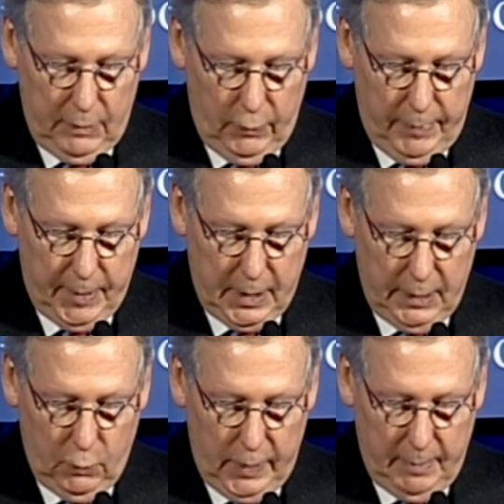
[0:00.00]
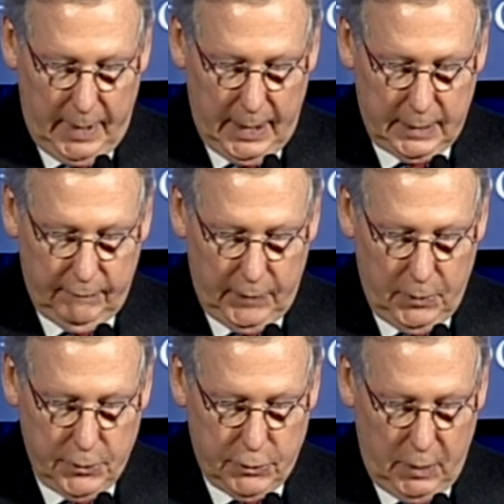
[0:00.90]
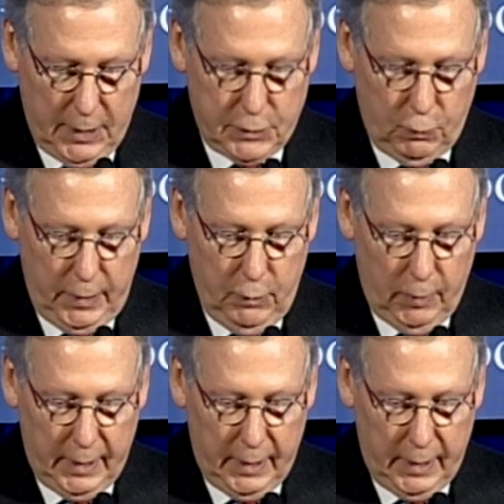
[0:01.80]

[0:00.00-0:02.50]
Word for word: Now that we've begun to win back the voters' trust,